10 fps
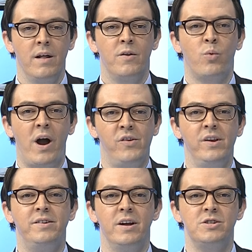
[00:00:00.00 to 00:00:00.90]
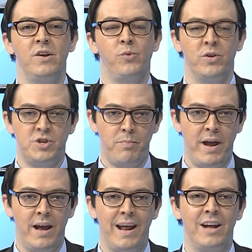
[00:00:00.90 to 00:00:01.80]
the rising tensions with
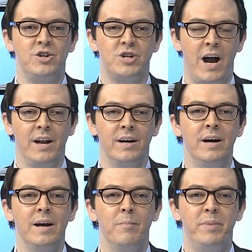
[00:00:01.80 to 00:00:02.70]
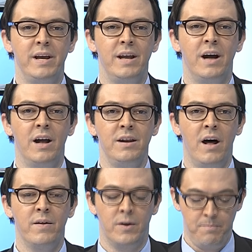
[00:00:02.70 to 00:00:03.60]
Japan and China being
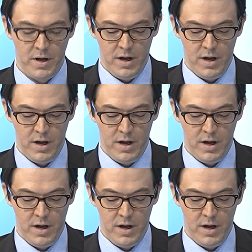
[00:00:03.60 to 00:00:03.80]
another.